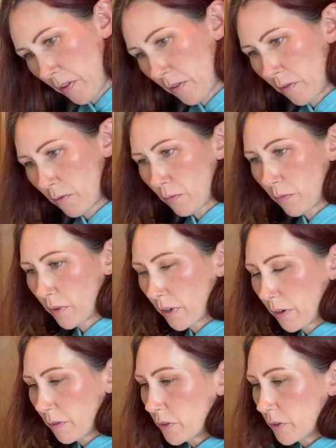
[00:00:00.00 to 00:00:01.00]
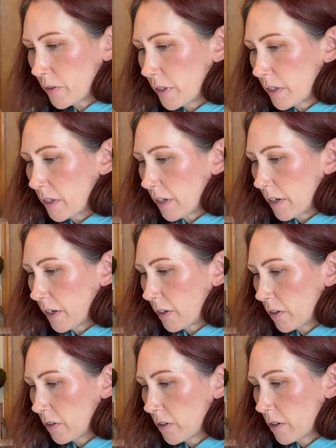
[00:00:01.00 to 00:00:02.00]
I was just thinking I
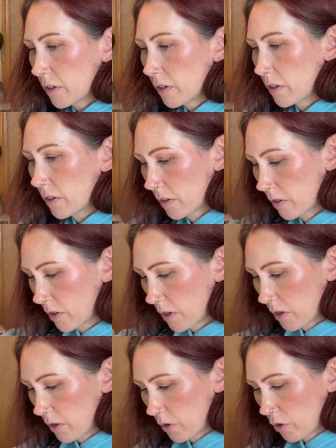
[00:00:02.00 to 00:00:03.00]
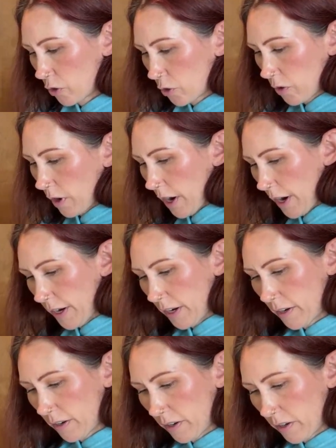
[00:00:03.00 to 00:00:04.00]
could try
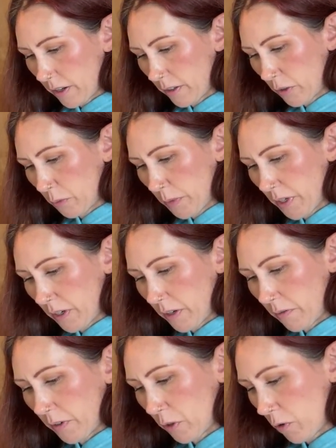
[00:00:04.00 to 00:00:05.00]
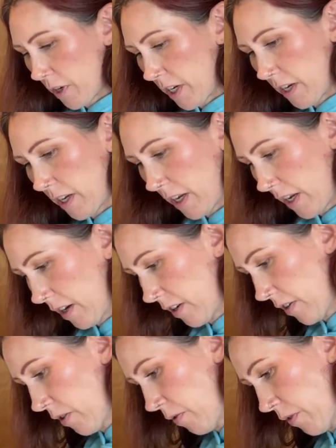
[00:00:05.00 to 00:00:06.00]
a little bit of a green ink
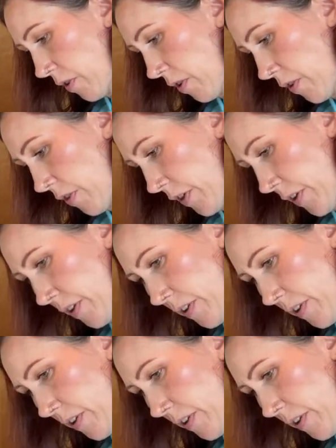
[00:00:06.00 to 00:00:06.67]
over on the,